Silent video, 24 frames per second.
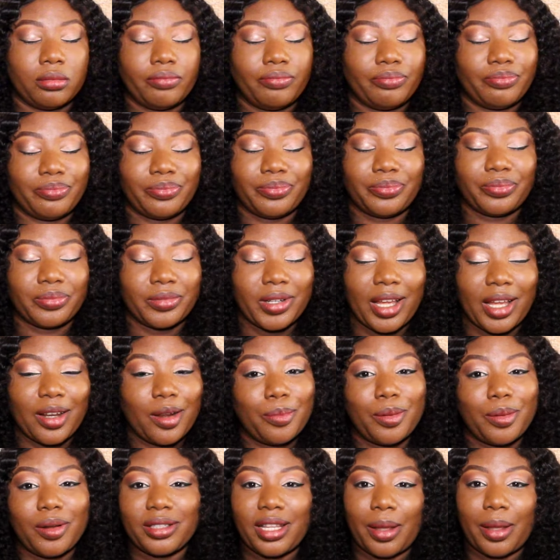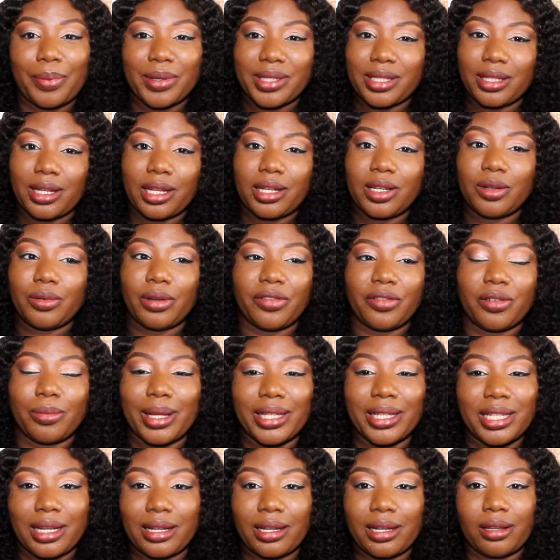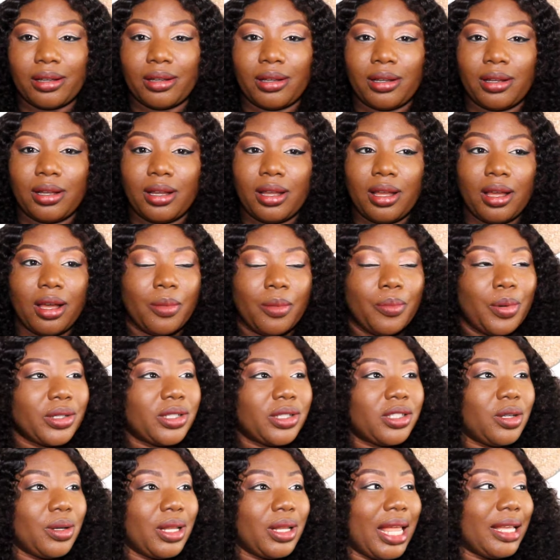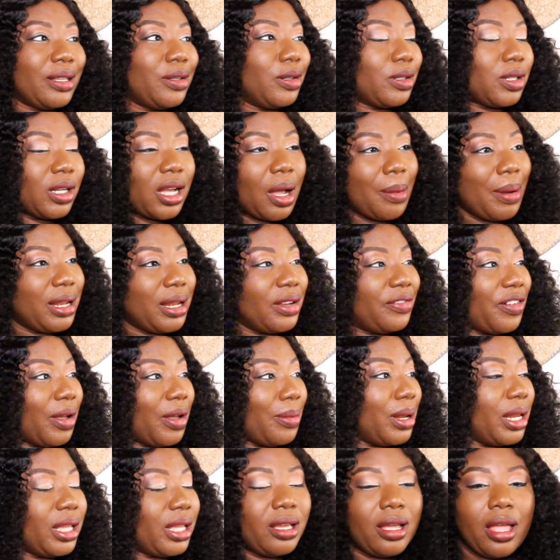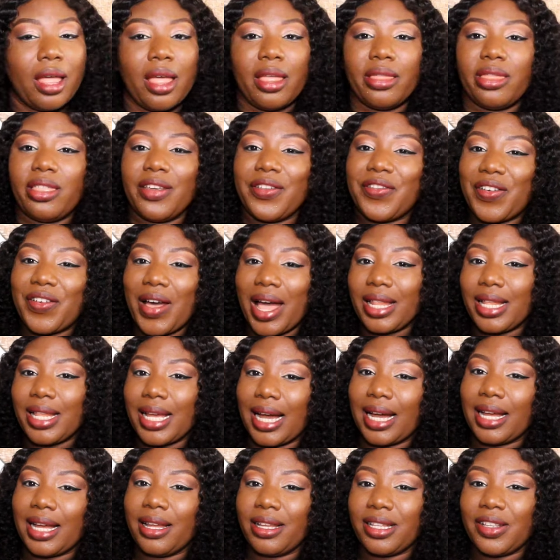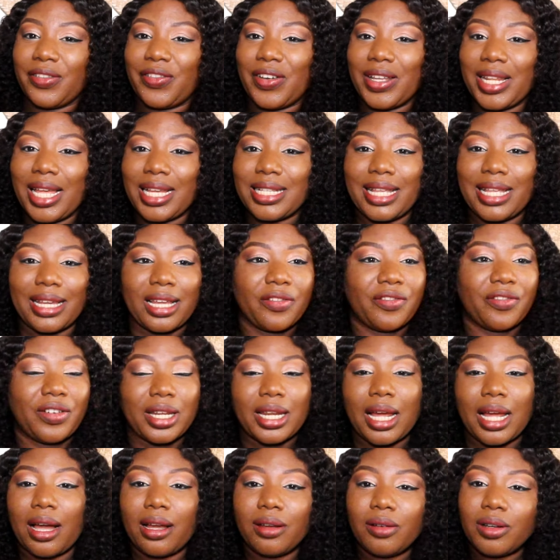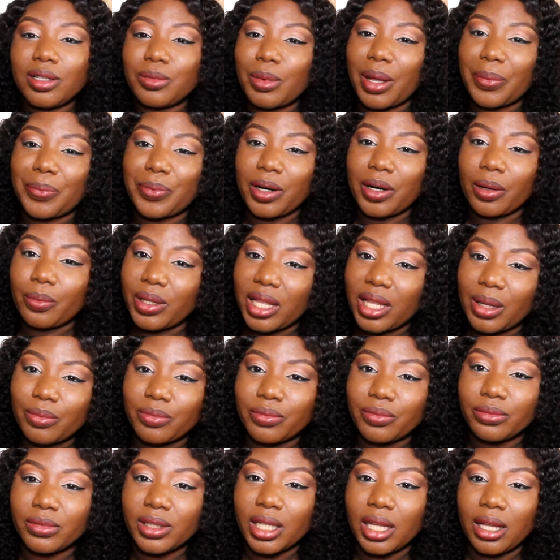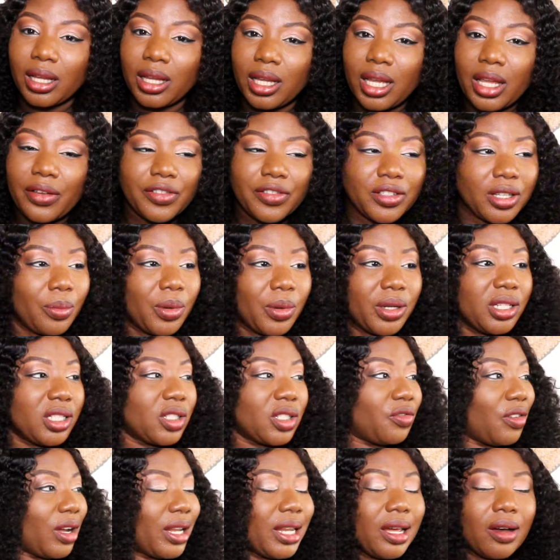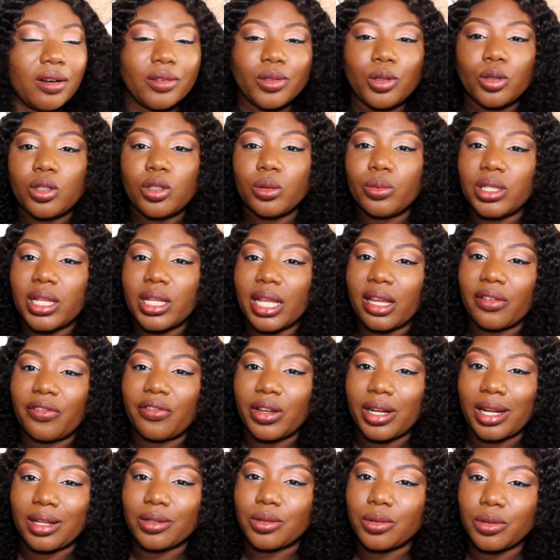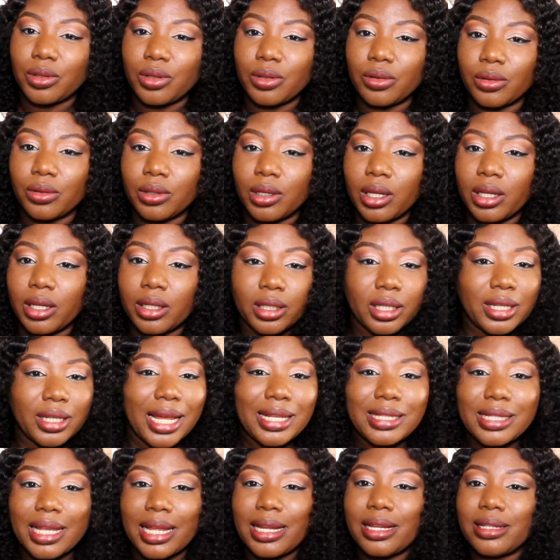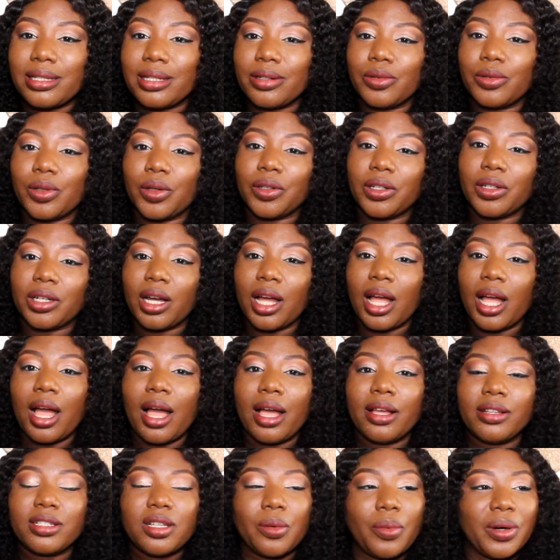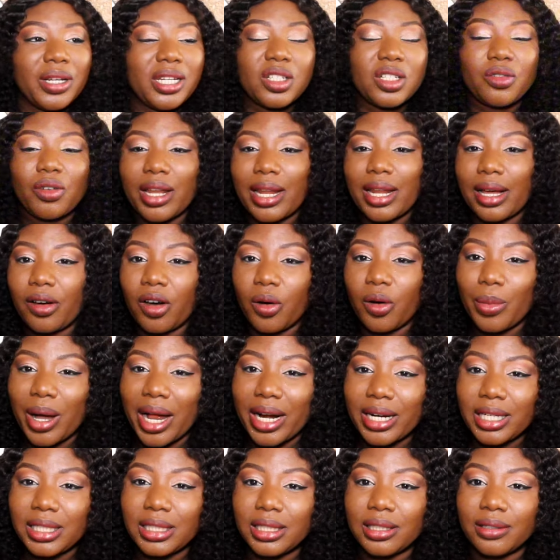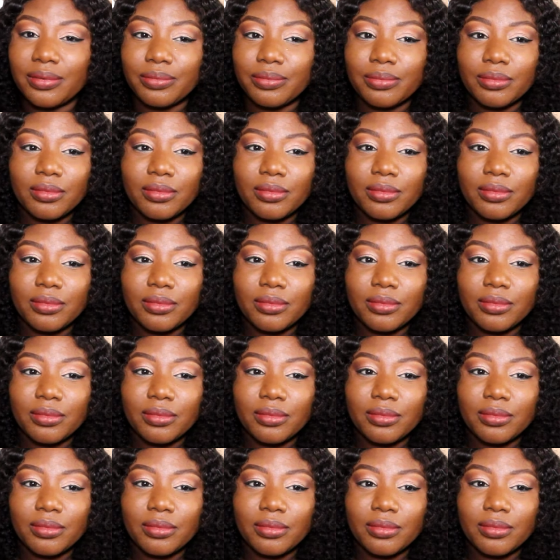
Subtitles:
I don't block that person anyway for my channel. But you're like, don't talk about the family. The father. The father is like a father. What's my problem? If somebody's father on YouTube is like a father to you, did I say anything wrong? Somebody's father got married.